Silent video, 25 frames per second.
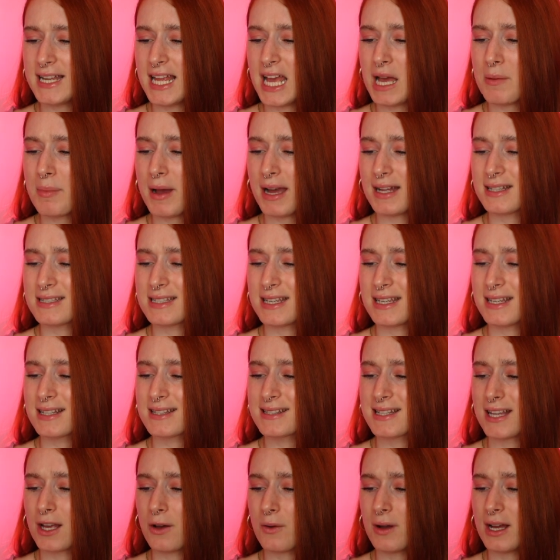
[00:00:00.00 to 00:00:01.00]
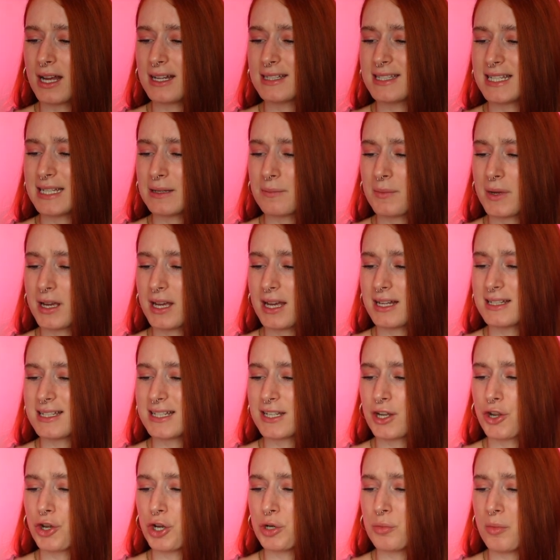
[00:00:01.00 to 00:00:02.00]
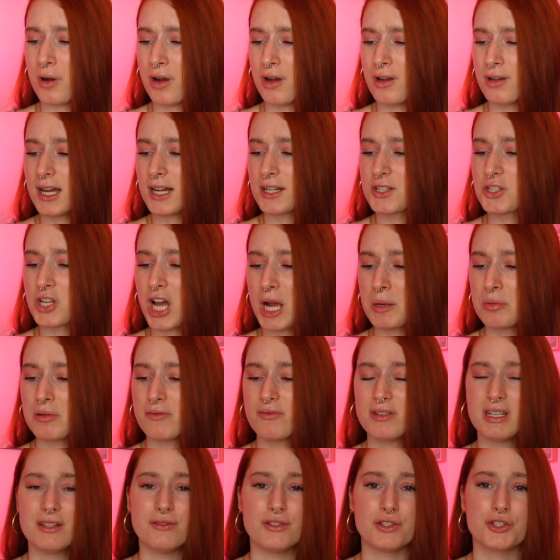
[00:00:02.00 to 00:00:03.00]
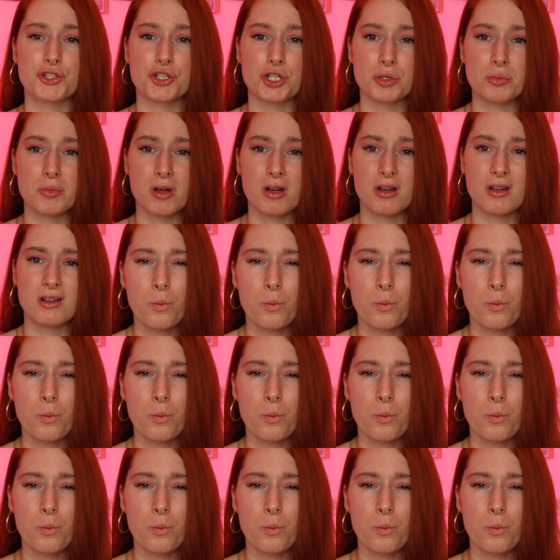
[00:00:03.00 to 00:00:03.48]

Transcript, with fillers: hepatic cell aden adenoma, a type of liver tumour.